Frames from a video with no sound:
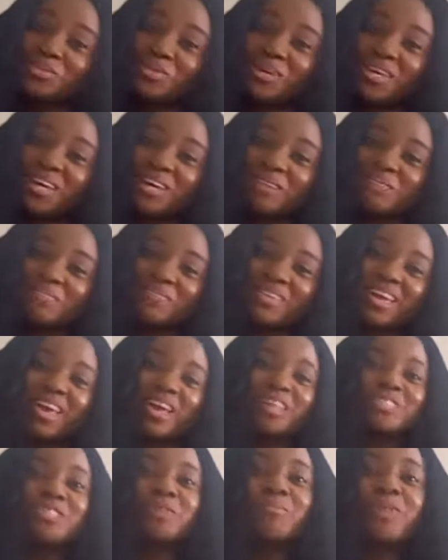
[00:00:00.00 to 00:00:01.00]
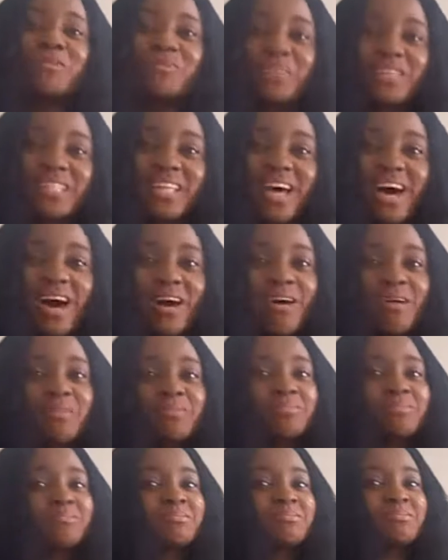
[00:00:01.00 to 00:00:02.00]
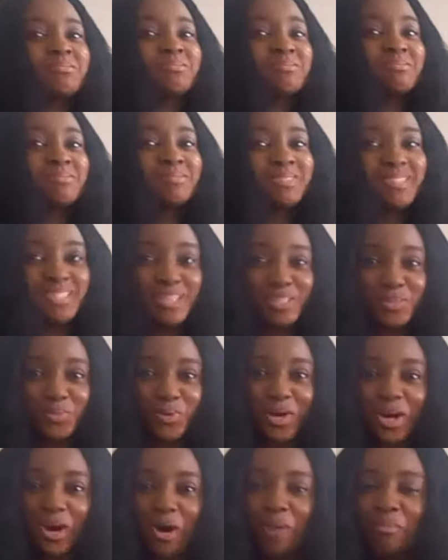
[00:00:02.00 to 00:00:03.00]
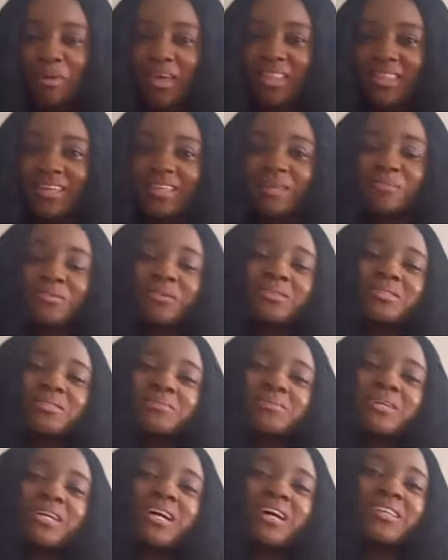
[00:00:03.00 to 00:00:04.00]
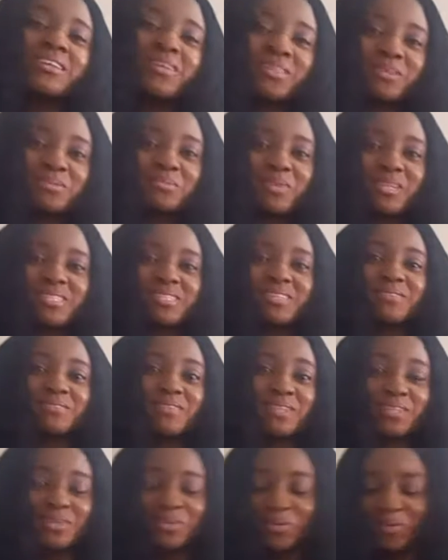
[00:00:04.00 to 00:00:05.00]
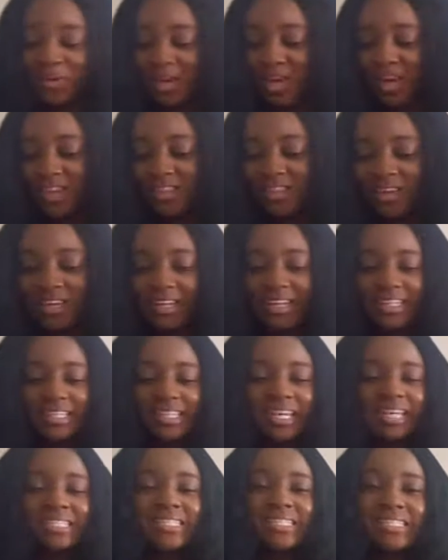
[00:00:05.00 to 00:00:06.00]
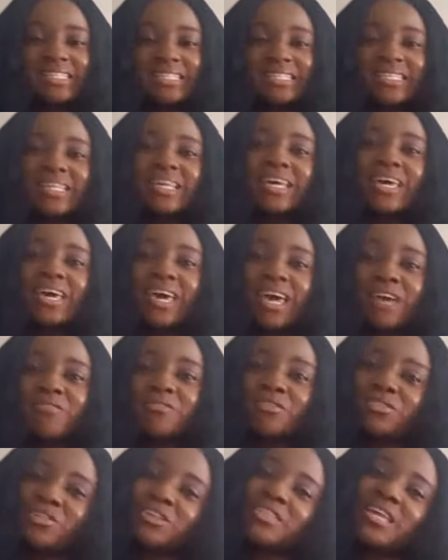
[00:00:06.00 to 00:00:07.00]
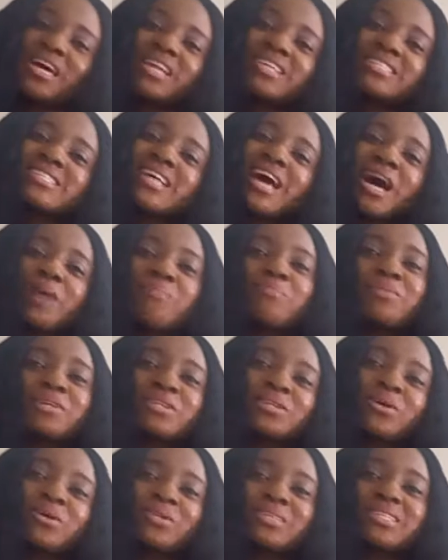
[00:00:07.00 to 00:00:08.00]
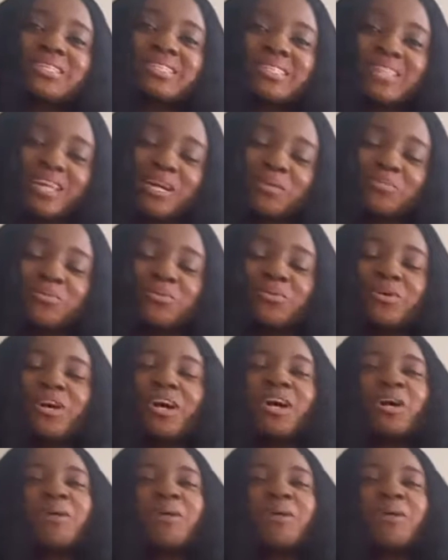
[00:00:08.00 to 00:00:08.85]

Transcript: Okay. So, but for now, this will help, and then I'm going to make another better video that you can get to see everything that is happening on the table.